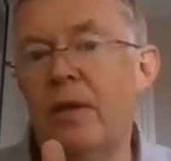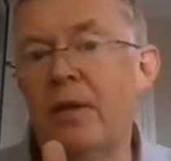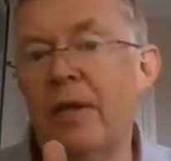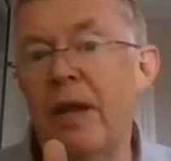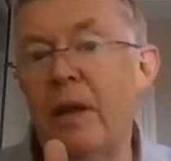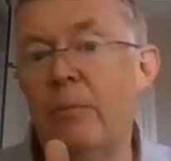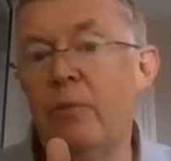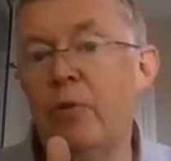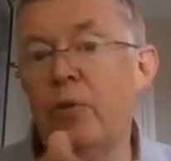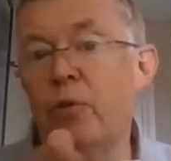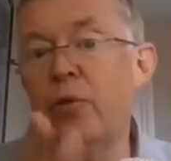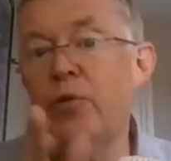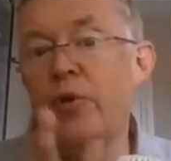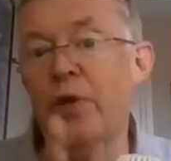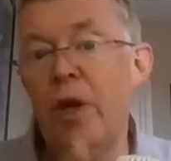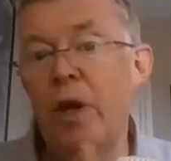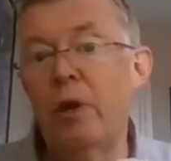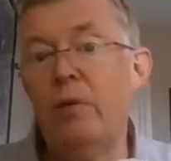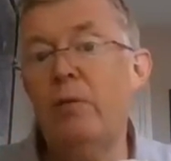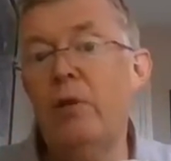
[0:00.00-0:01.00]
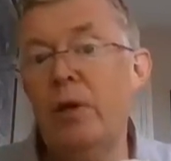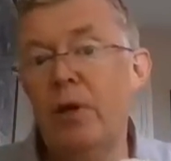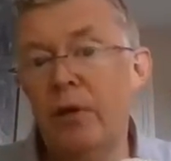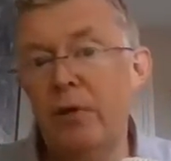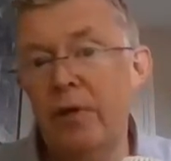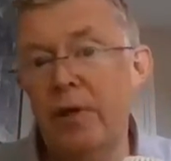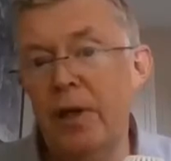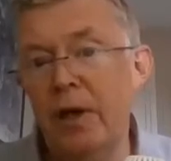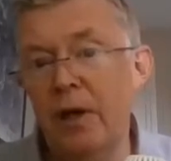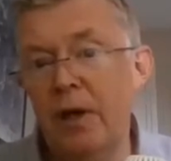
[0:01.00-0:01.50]
capsules only
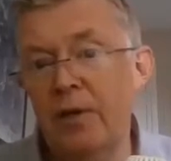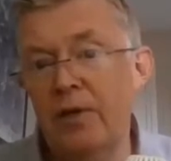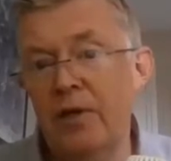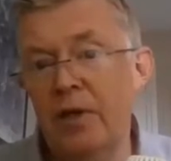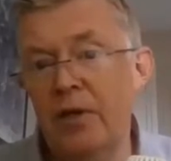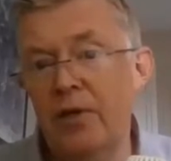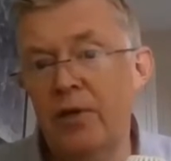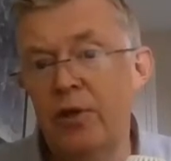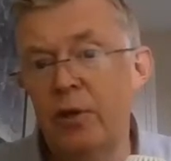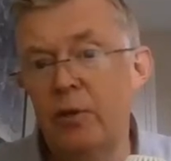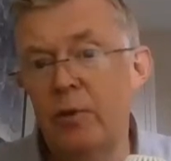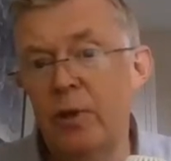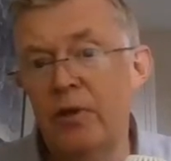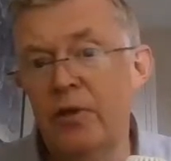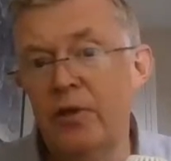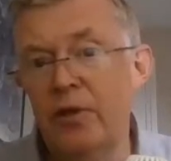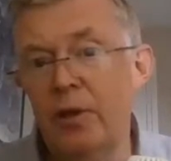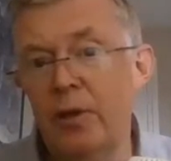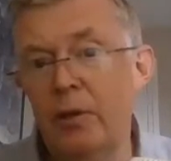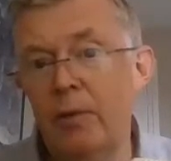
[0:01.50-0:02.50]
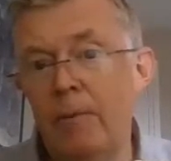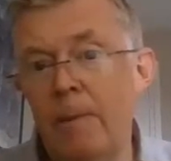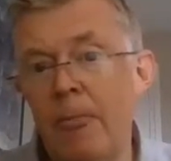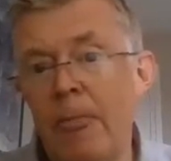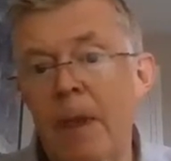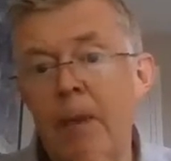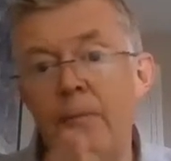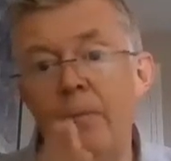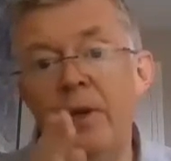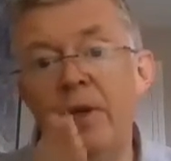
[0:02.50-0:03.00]
on the RT212
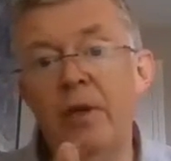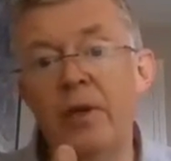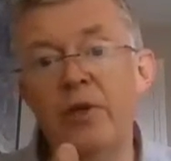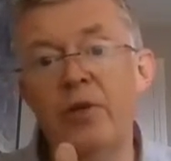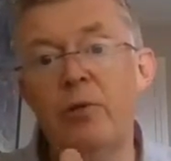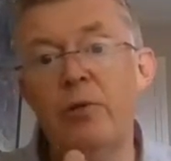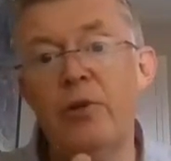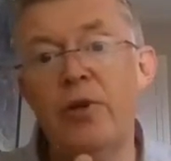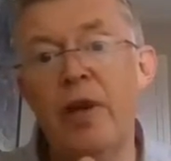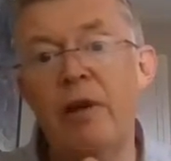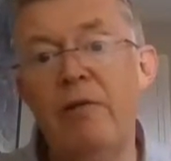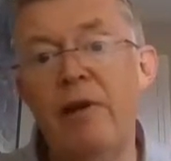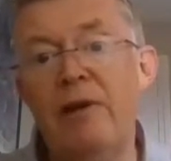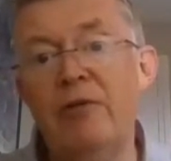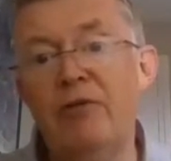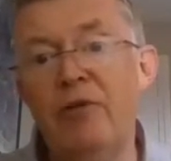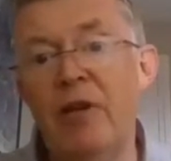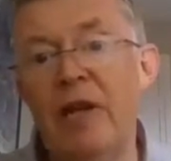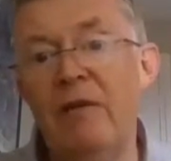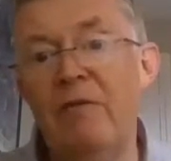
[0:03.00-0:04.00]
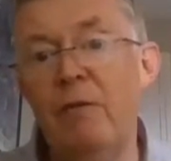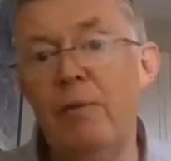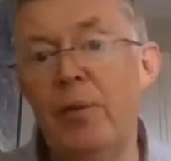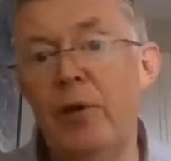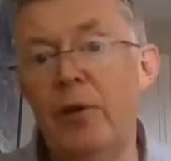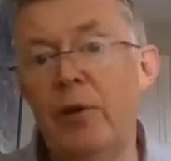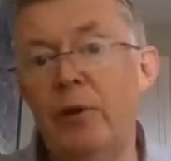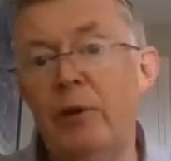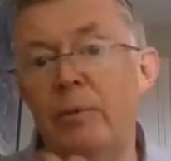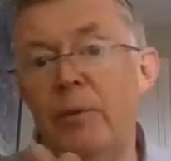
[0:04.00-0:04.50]
because it was our entry-level
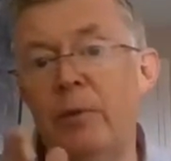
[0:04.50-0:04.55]
model,